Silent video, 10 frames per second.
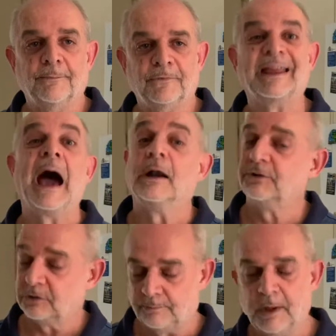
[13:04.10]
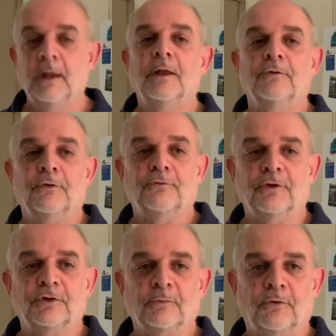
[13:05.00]
Garnish them and
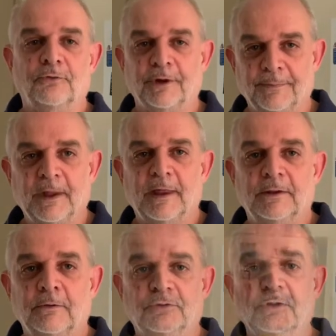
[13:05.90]
finish them off for you. We'll see you